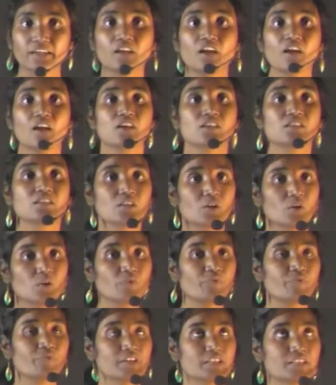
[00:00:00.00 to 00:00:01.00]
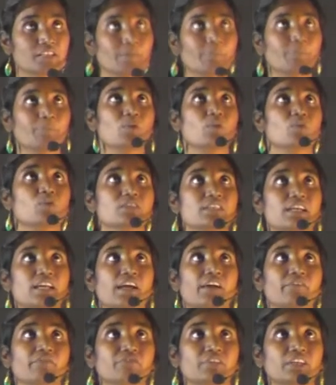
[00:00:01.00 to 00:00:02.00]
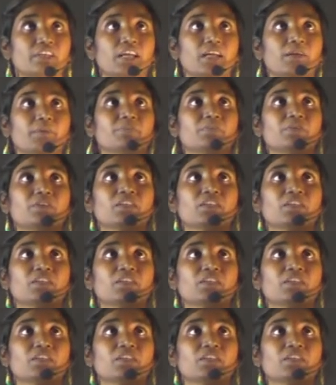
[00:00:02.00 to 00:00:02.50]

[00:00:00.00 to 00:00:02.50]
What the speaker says: So for suppose I have kept,